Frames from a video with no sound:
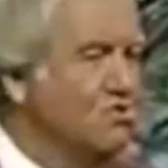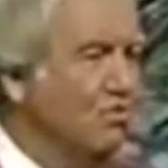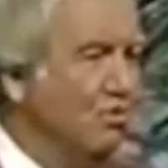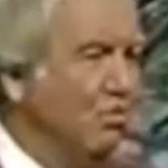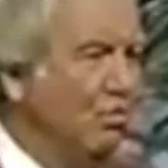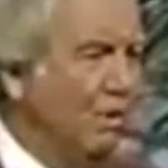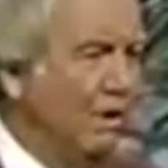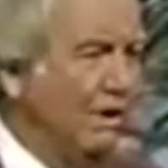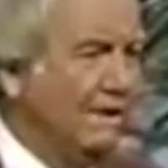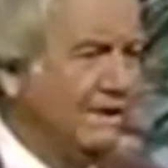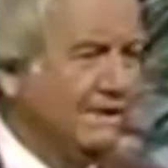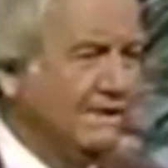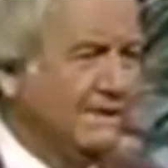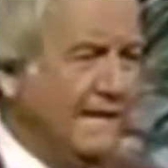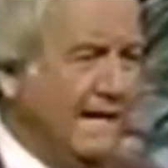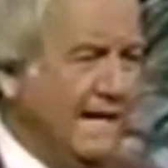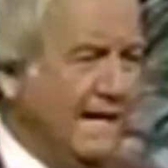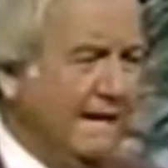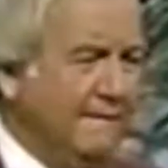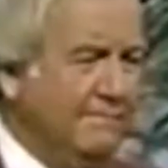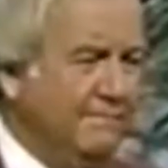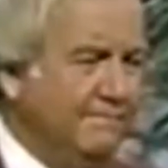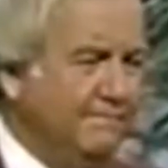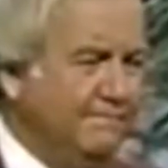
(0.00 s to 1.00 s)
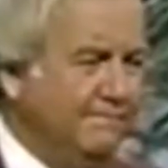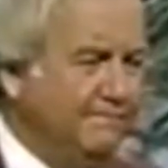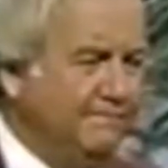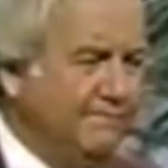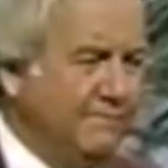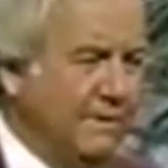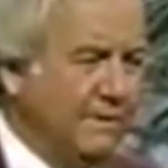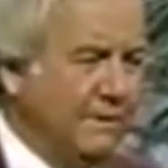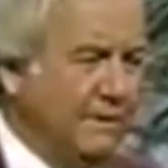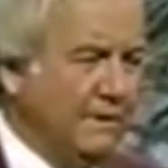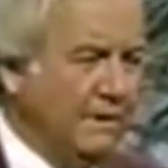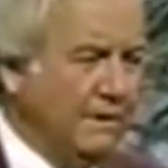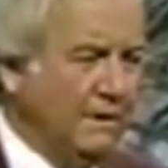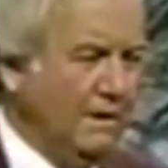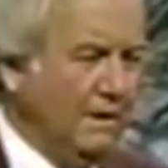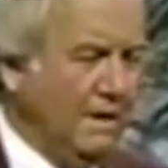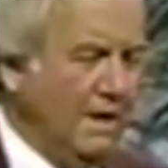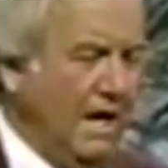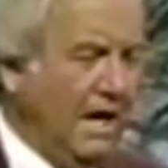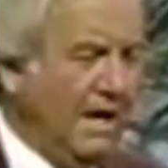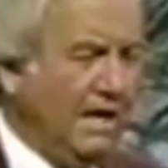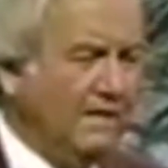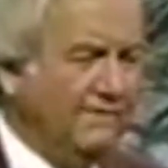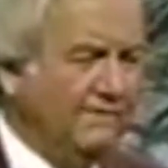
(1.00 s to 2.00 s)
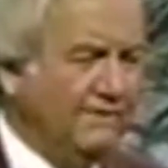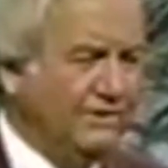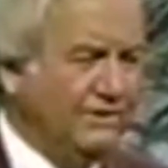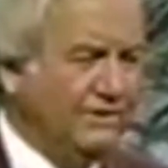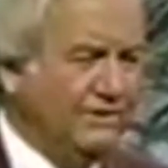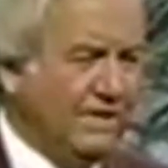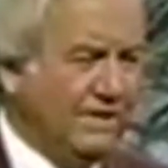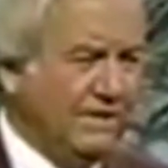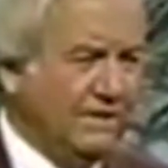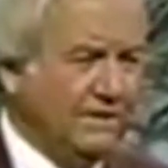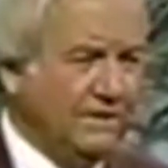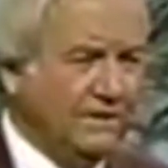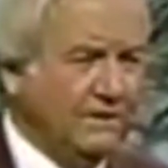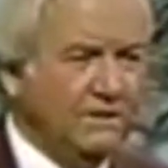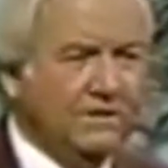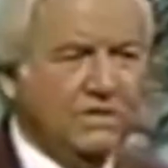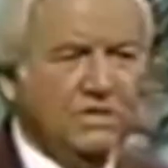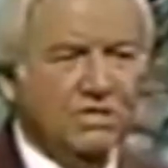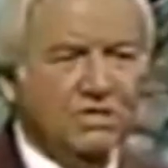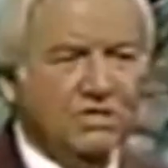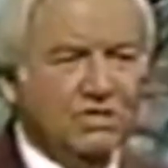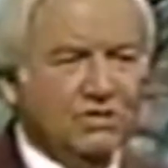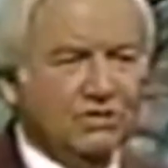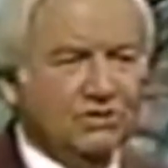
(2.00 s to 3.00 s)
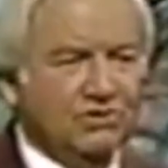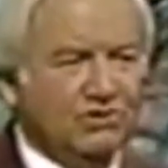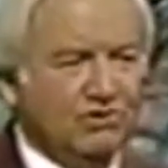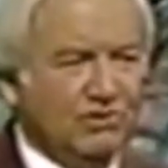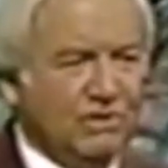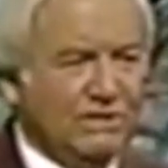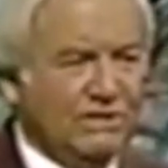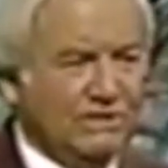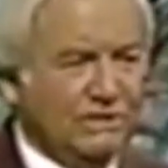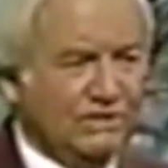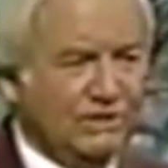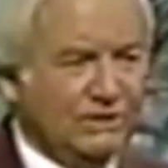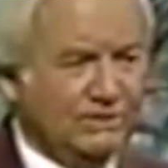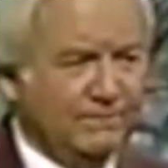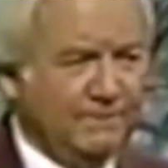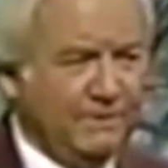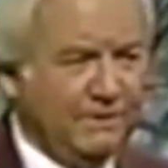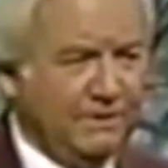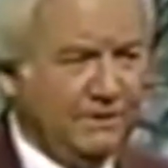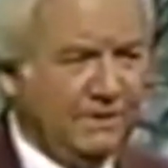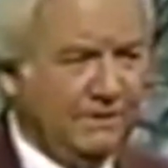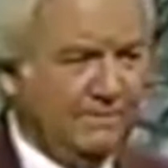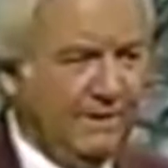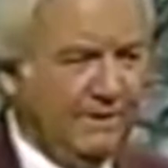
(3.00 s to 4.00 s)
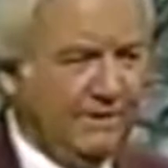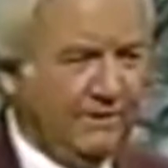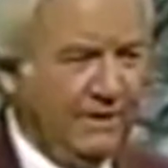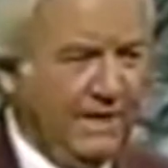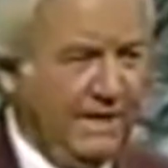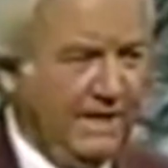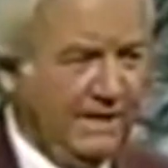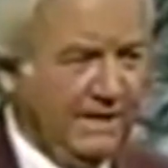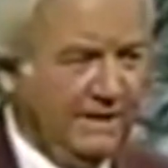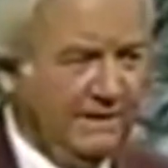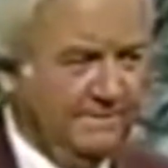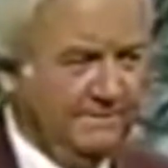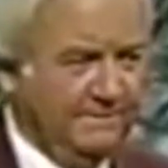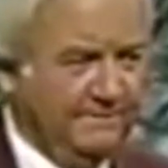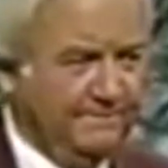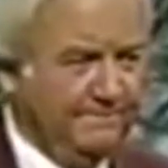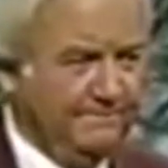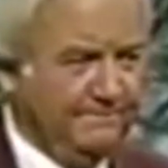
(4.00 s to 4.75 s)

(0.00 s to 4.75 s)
One time, all of a sudden, Jesus appeared to Brother Hagin,